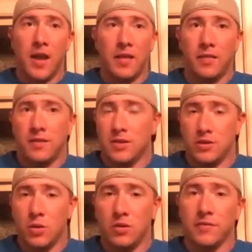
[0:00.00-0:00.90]
and this
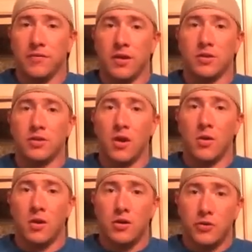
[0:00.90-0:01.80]
is no different.
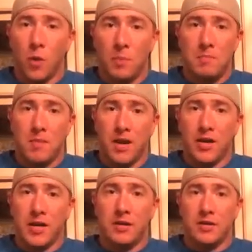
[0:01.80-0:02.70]
So don't be
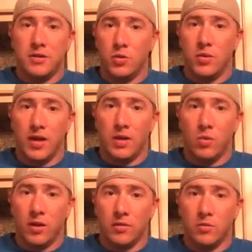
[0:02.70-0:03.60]
married to any
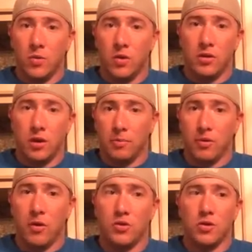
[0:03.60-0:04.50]
one
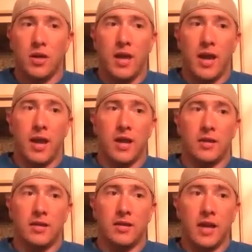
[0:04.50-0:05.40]
approach,
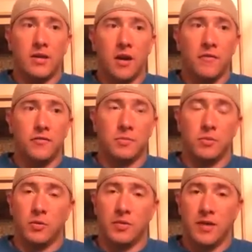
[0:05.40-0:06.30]
and get
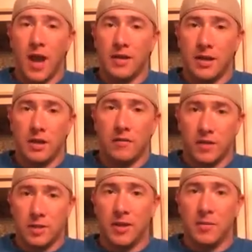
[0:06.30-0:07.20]
comfortable with the idea of
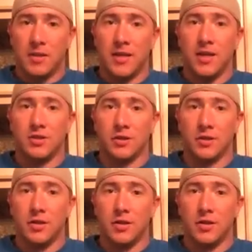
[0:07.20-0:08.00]
experimentation.